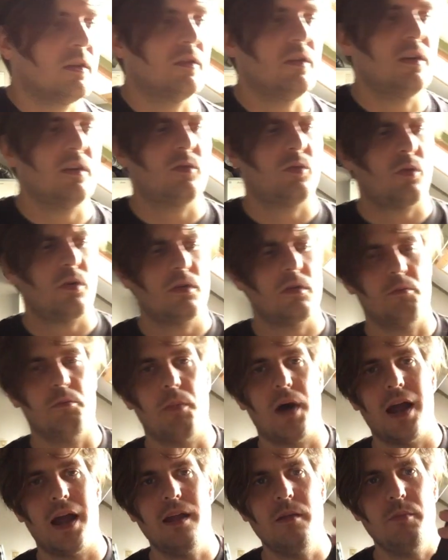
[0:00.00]
This one
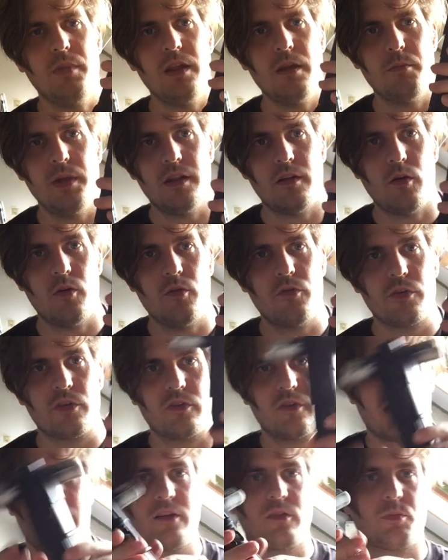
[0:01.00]
might be a bit
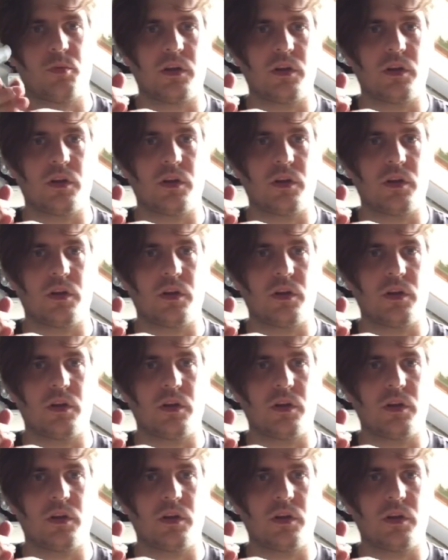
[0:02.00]
oversized,